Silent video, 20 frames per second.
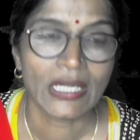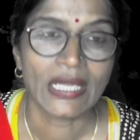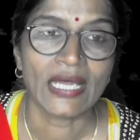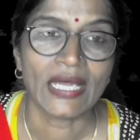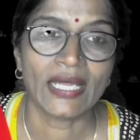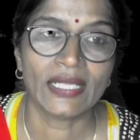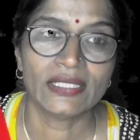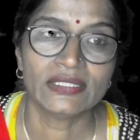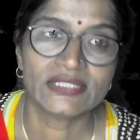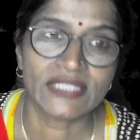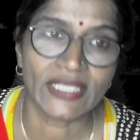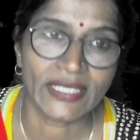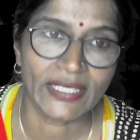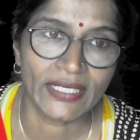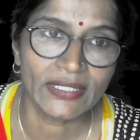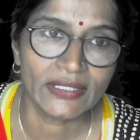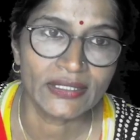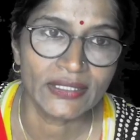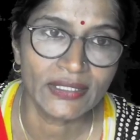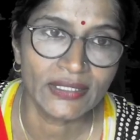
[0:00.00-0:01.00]
And
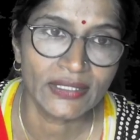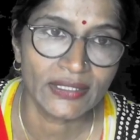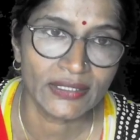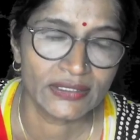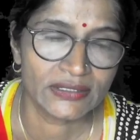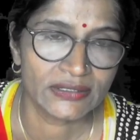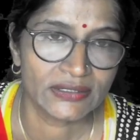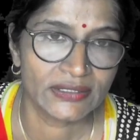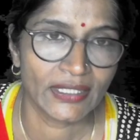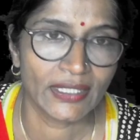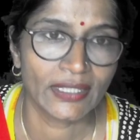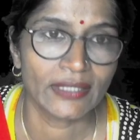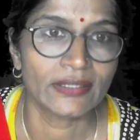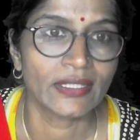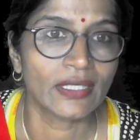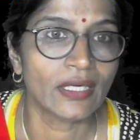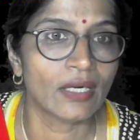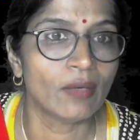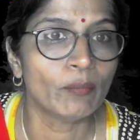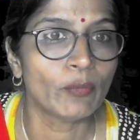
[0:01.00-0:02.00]
second thing is that the
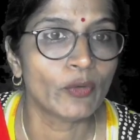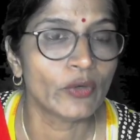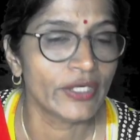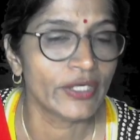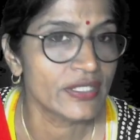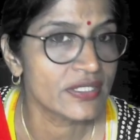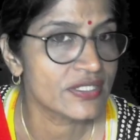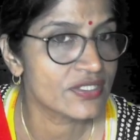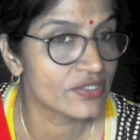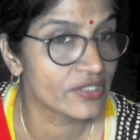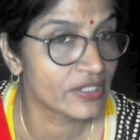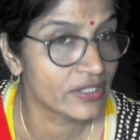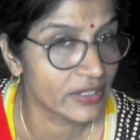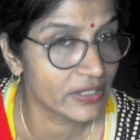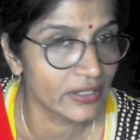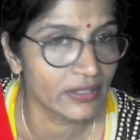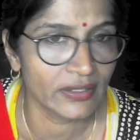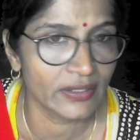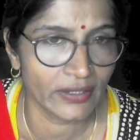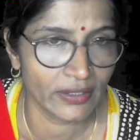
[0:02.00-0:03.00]
components
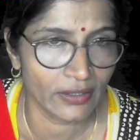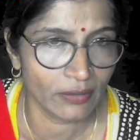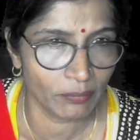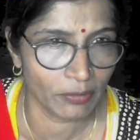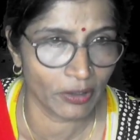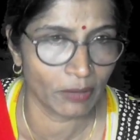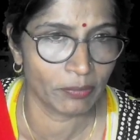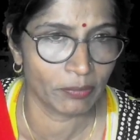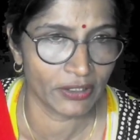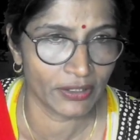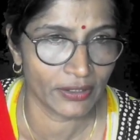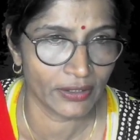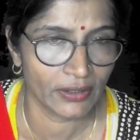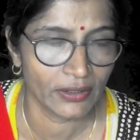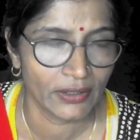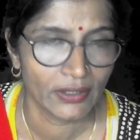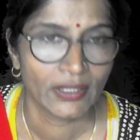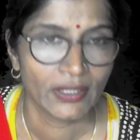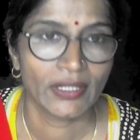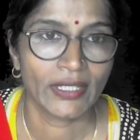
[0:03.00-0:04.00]
retain their property.
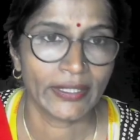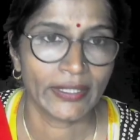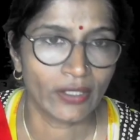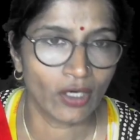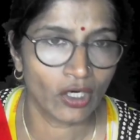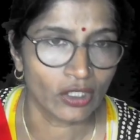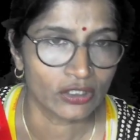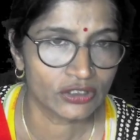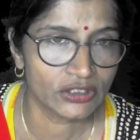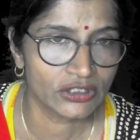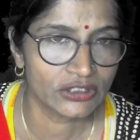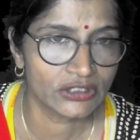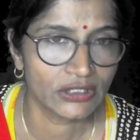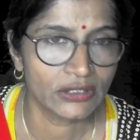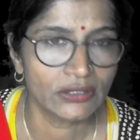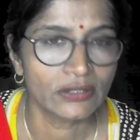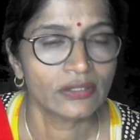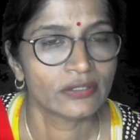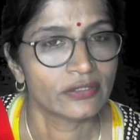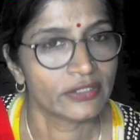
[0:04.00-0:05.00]
Like oxygen
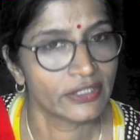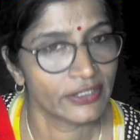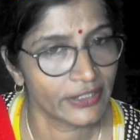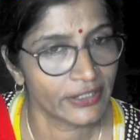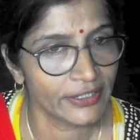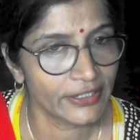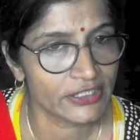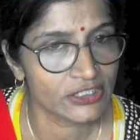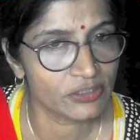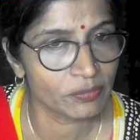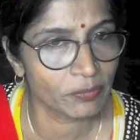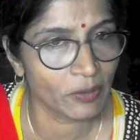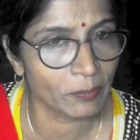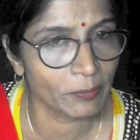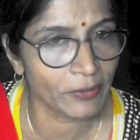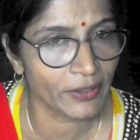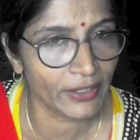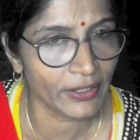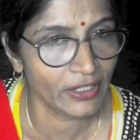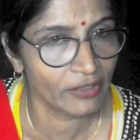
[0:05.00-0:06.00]
retain its
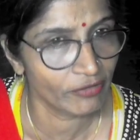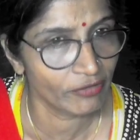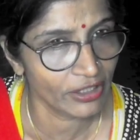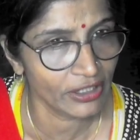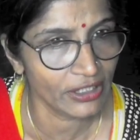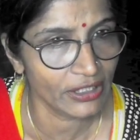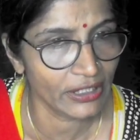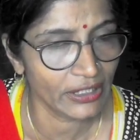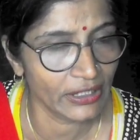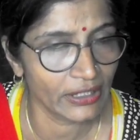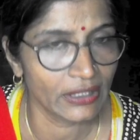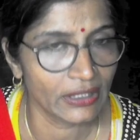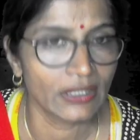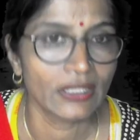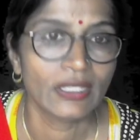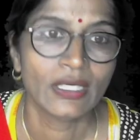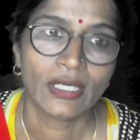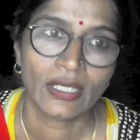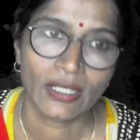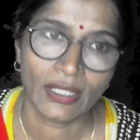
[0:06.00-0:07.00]
property even in air.
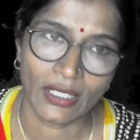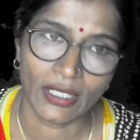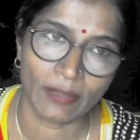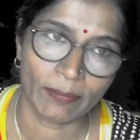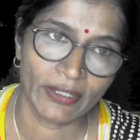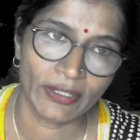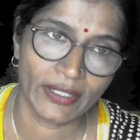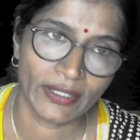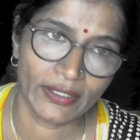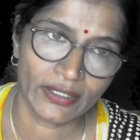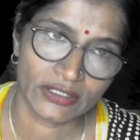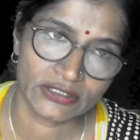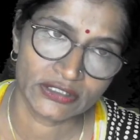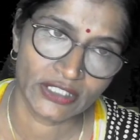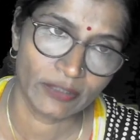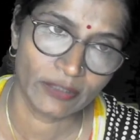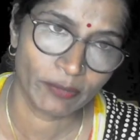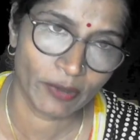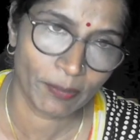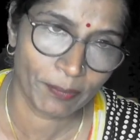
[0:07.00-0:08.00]
Carbon
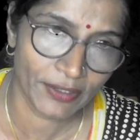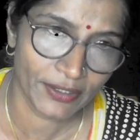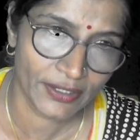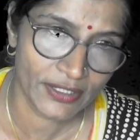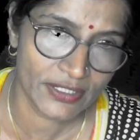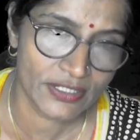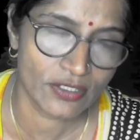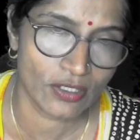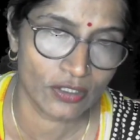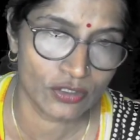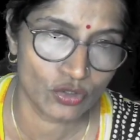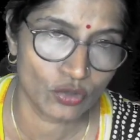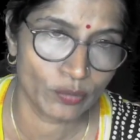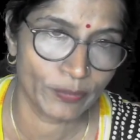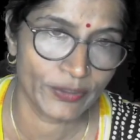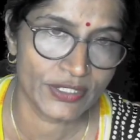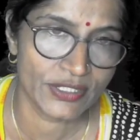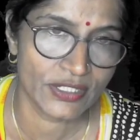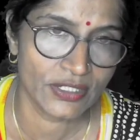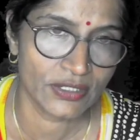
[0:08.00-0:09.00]
dioxide property is also
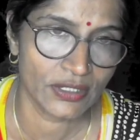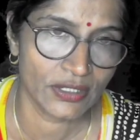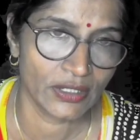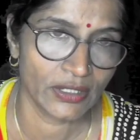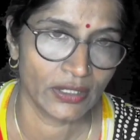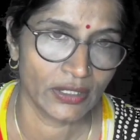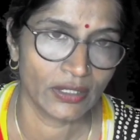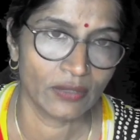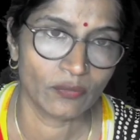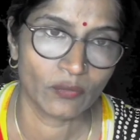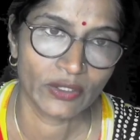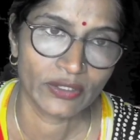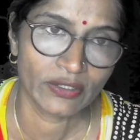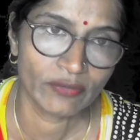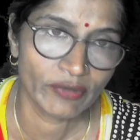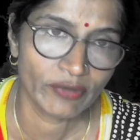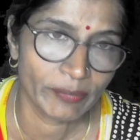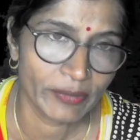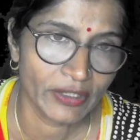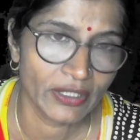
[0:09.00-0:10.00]
present in air. Water
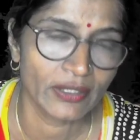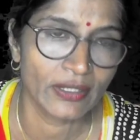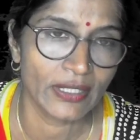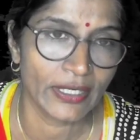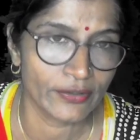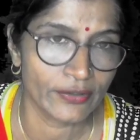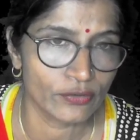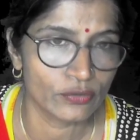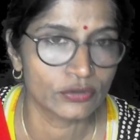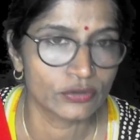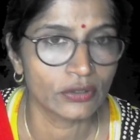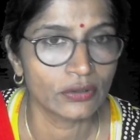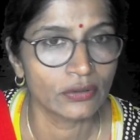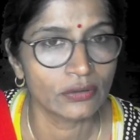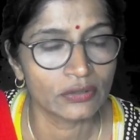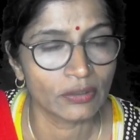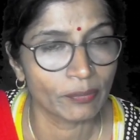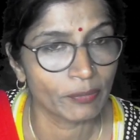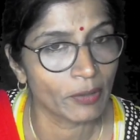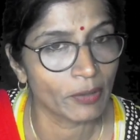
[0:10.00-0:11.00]
vapor, nitrogen,
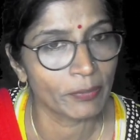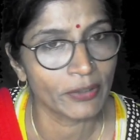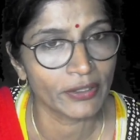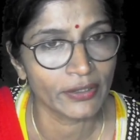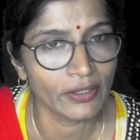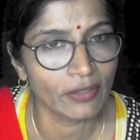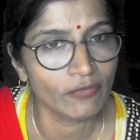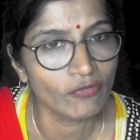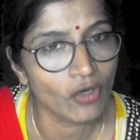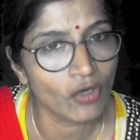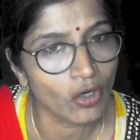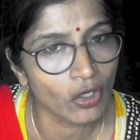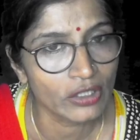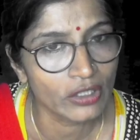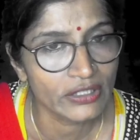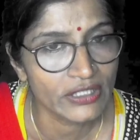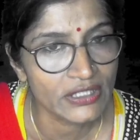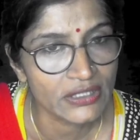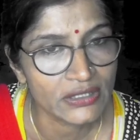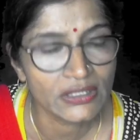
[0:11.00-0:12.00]
the property of all
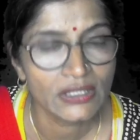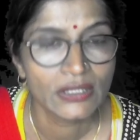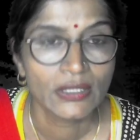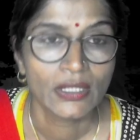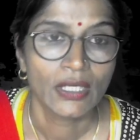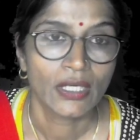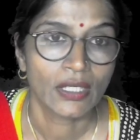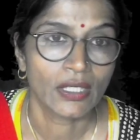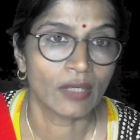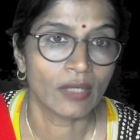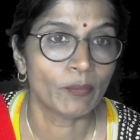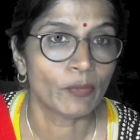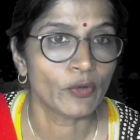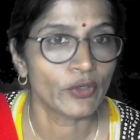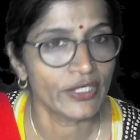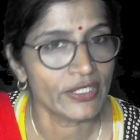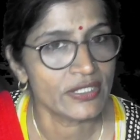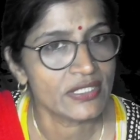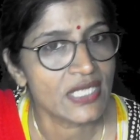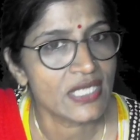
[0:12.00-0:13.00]
these
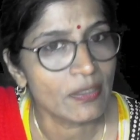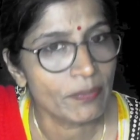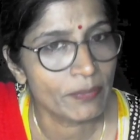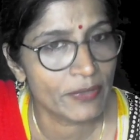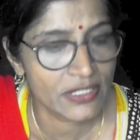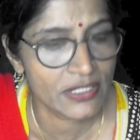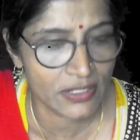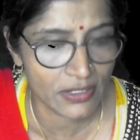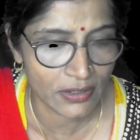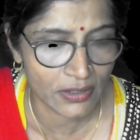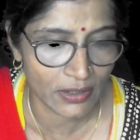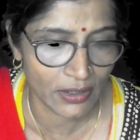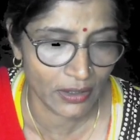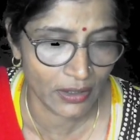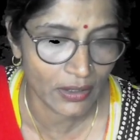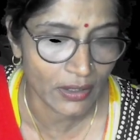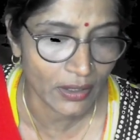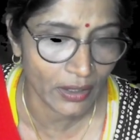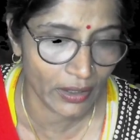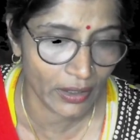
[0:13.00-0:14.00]
components are present in
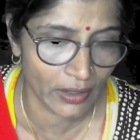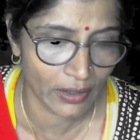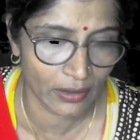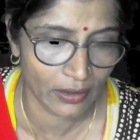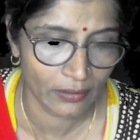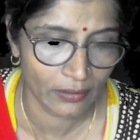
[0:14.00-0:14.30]
air.